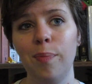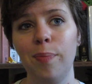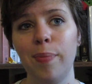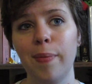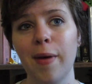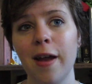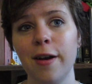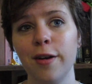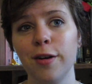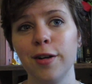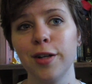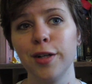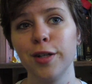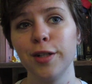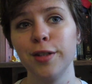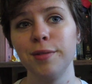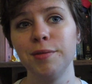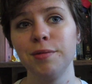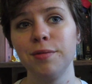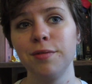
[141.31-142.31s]

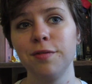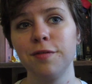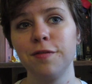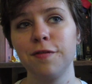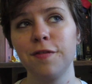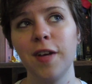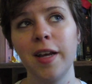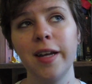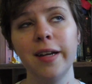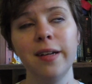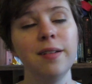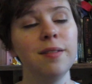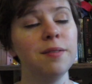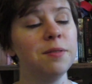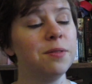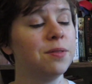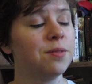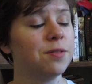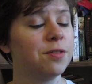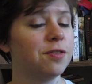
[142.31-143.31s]
better fit
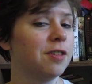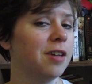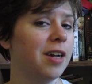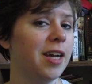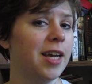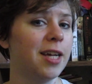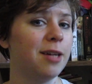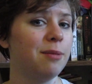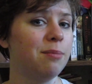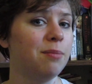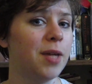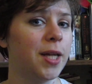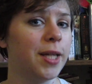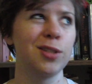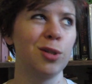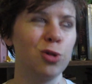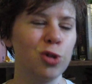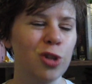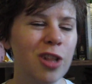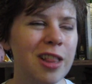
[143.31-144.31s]
for him in
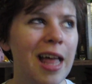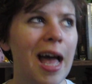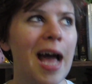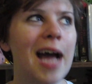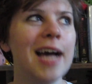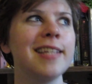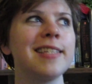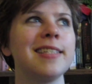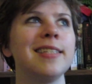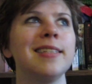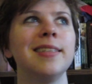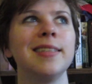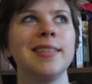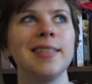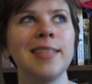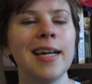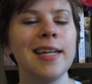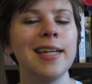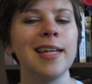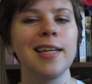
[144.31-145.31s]
social class and
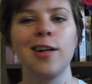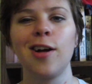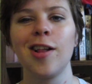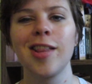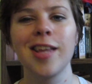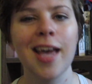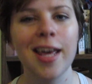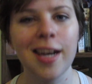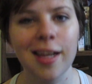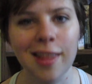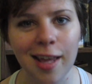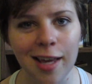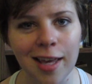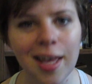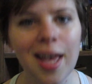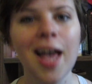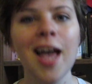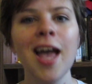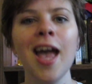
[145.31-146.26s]
standing and all that kind of thing.